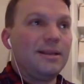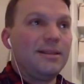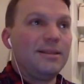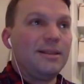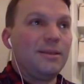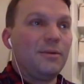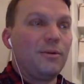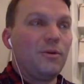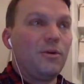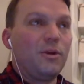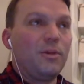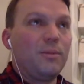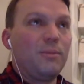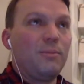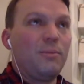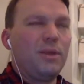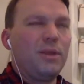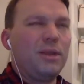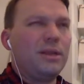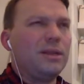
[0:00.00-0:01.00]
they were going to be
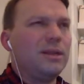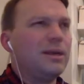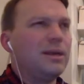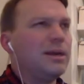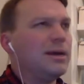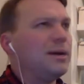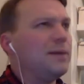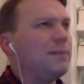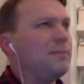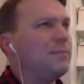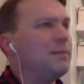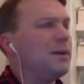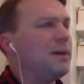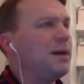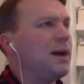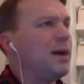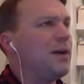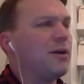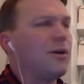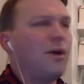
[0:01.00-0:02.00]
putting
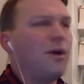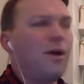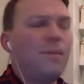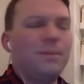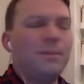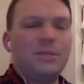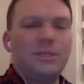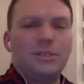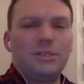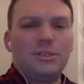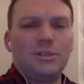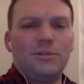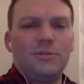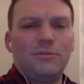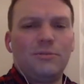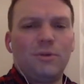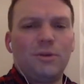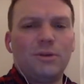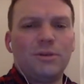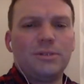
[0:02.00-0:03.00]
out a competition
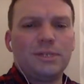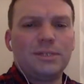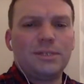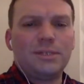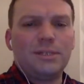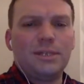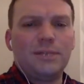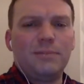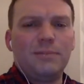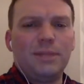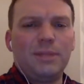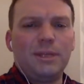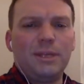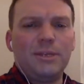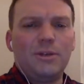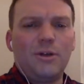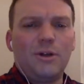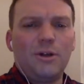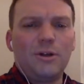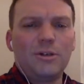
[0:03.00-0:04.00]
for $16 million
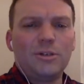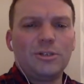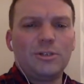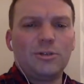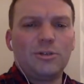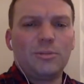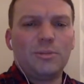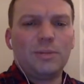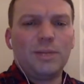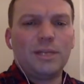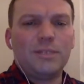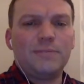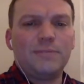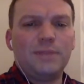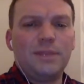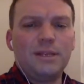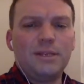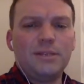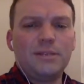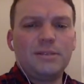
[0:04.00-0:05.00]
to replace
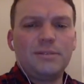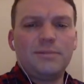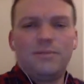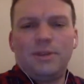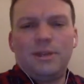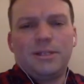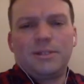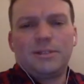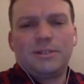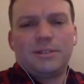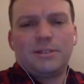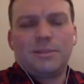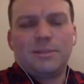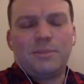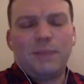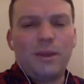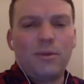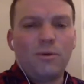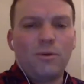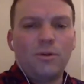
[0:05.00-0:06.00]
Phoenix. Phoenix is the
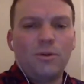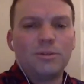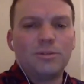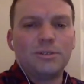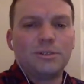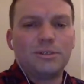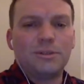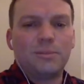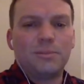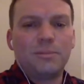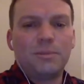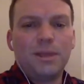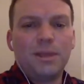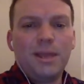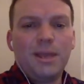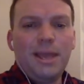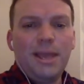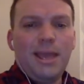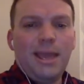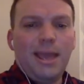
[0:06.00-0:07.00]
payroll system,
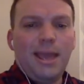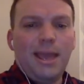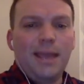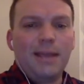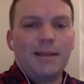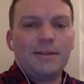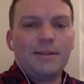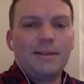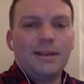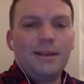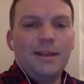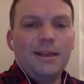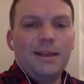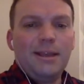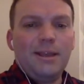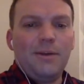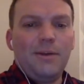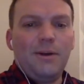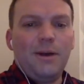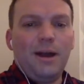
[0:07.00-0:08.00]
and
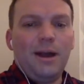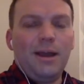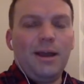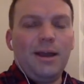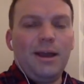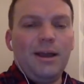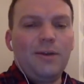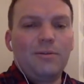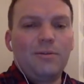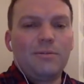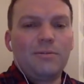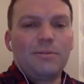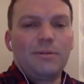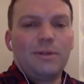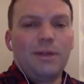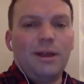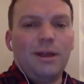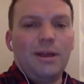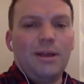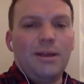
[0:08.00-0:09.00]

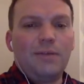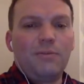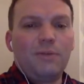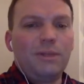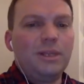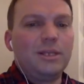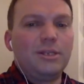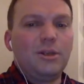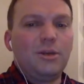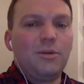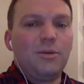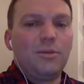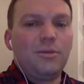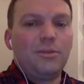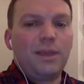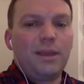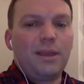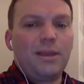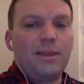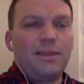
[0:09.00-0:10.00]
I really don't
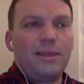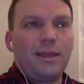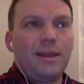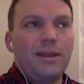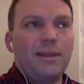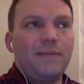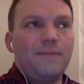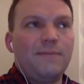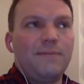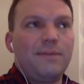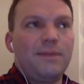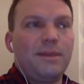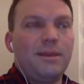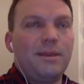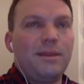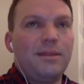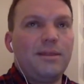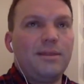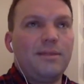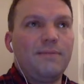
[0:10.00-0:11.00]
think that if the
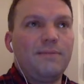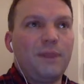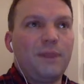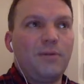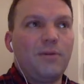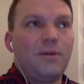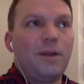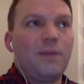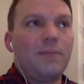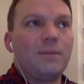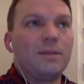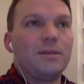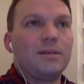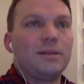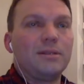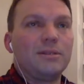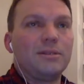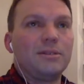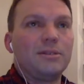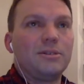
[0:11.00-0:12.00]
federal government
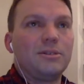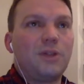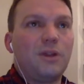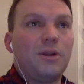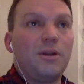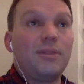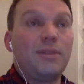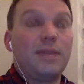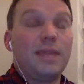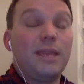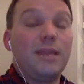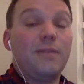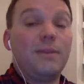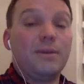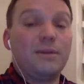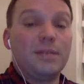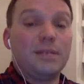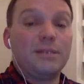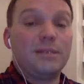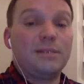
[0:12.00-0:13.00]
doesn't start thinking
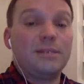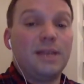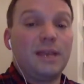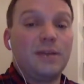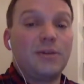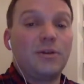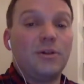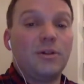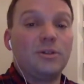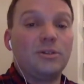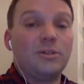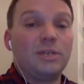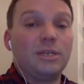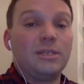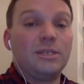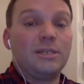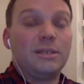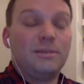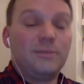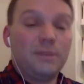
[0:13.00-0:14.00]
about its technology
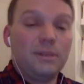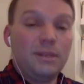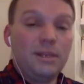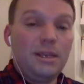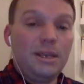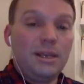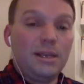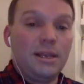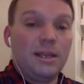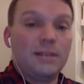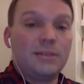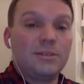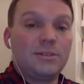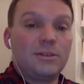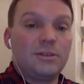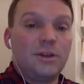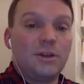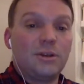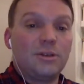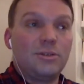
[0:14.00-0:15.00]
differently, and
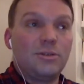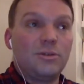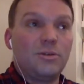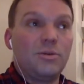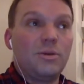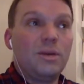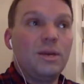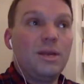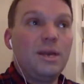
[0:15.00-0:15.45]
start to